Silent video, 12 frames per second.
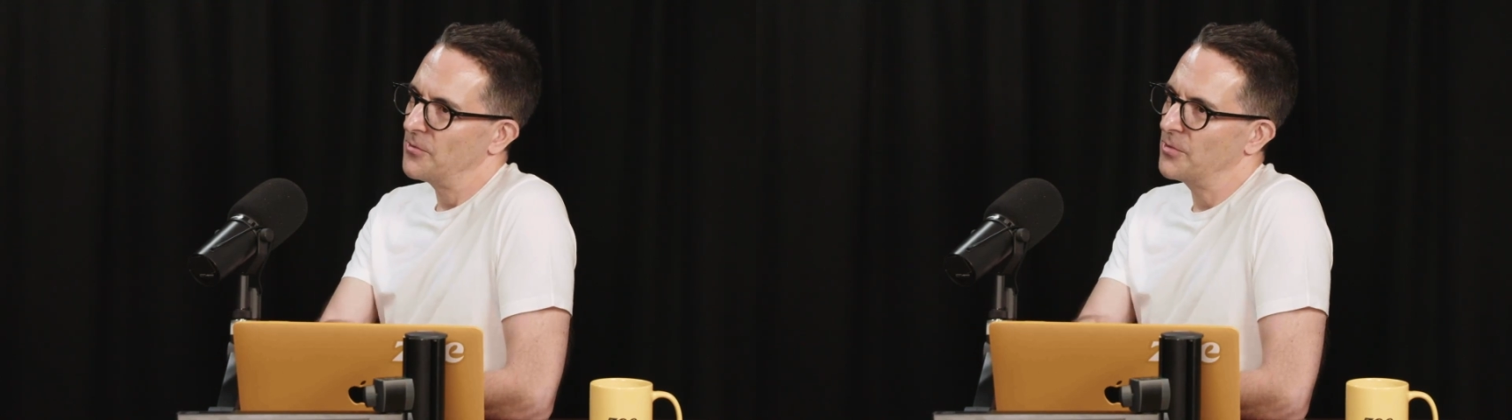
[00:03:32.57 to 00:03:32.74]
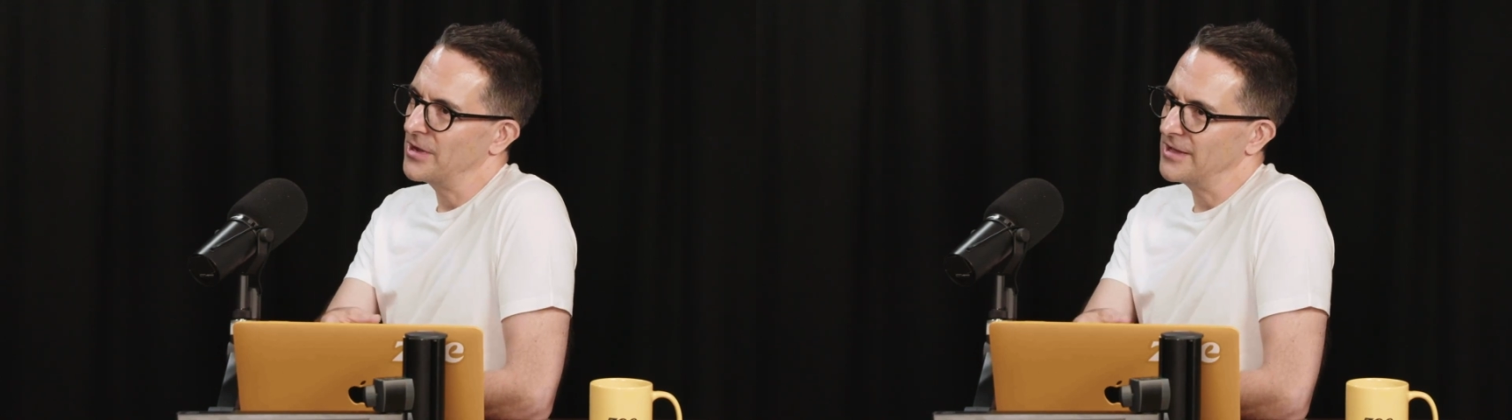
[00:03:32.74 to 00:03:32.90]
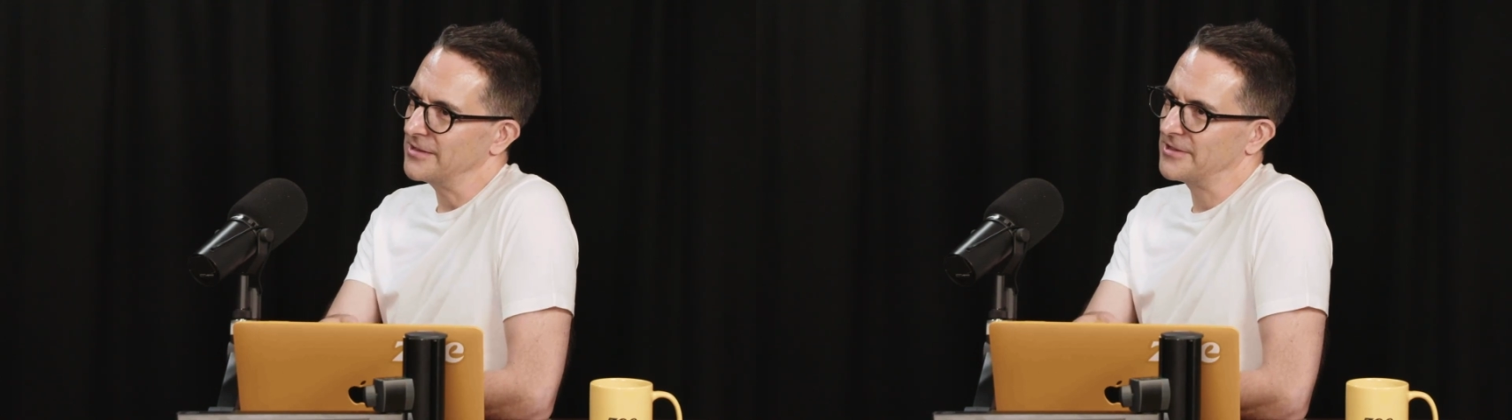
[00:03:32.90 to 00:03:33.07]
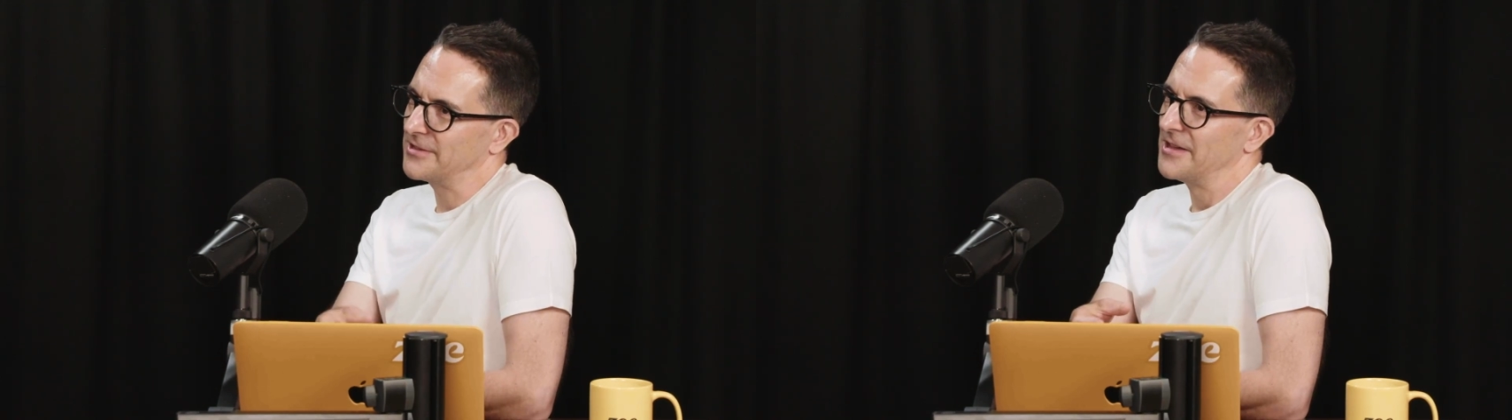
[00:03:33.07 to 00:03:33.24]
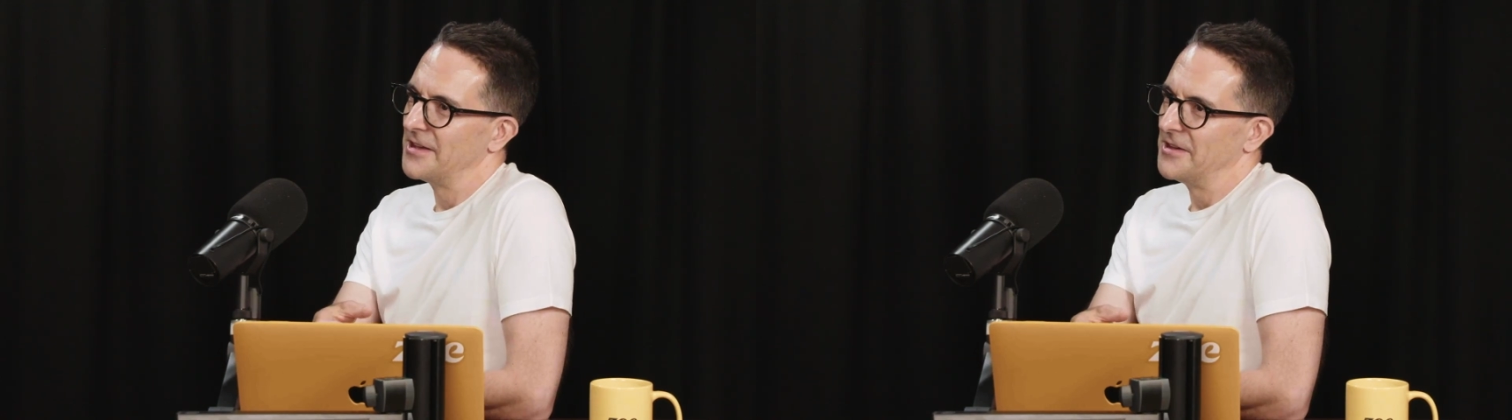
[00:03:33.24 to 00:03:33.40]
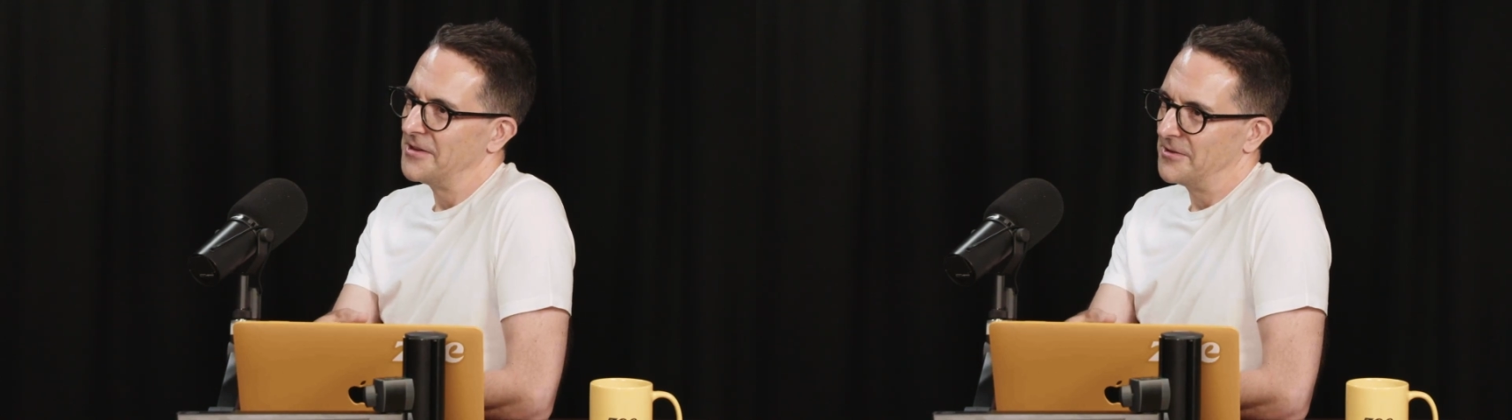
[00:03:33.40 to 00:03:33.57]

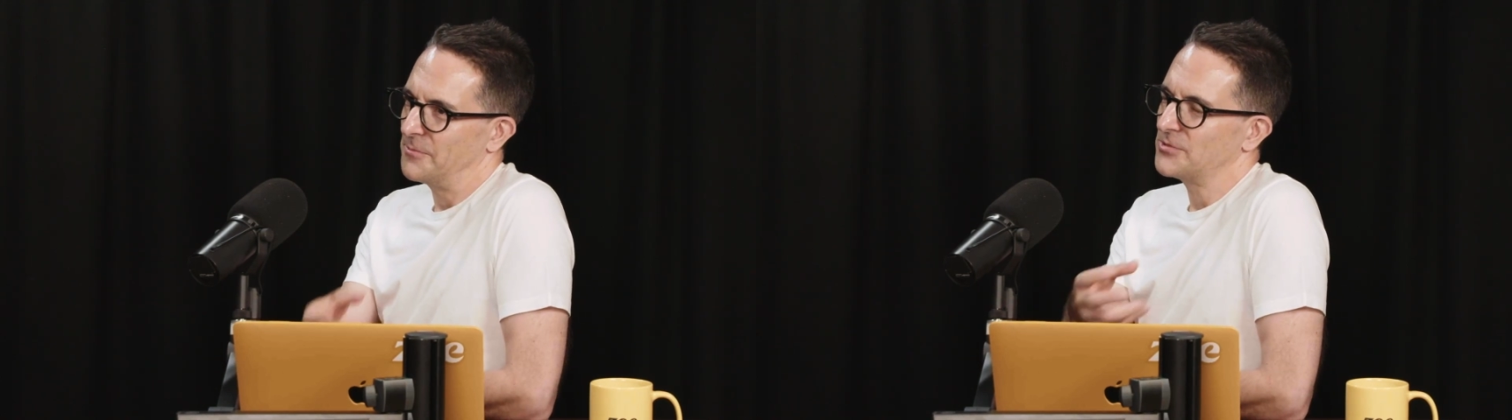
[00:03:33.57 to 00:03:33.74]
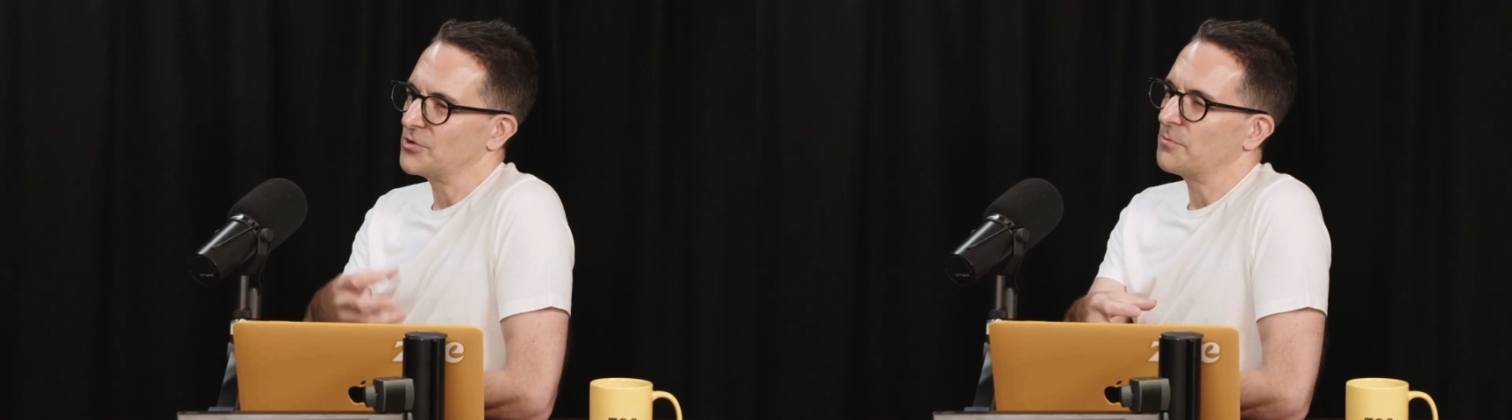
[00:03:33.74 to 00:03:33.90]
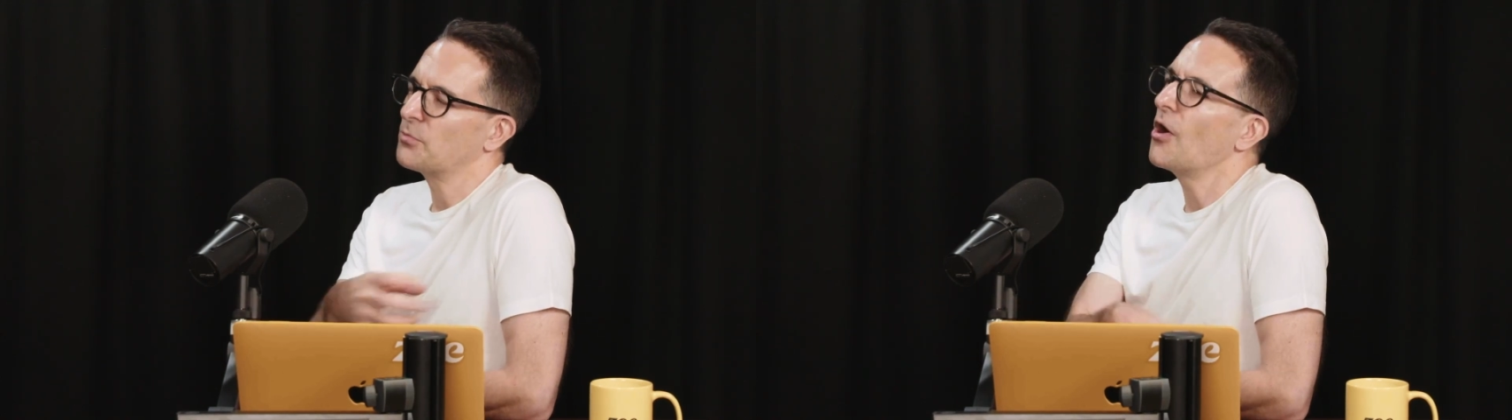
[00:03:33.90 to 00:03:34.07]
with sort of